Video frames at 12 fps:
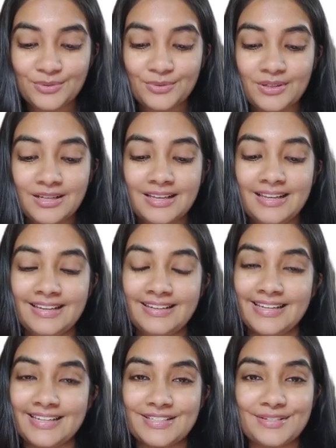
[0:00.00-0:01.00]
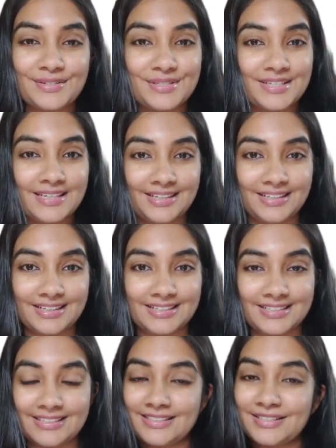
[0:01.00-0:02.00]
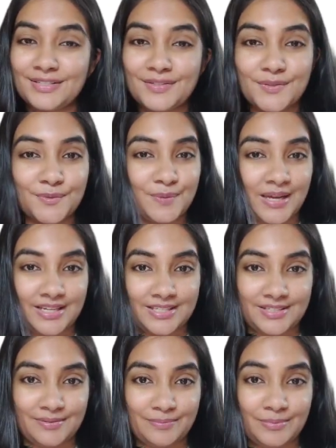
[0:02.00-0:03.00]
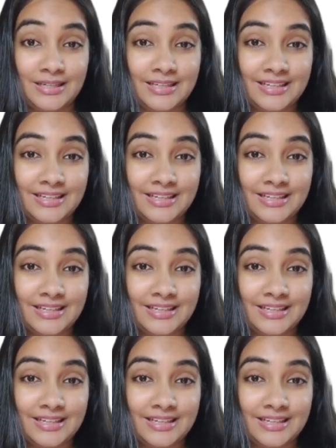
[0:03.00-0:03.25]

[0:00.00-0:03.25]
to lasers in ENT. This is very simple.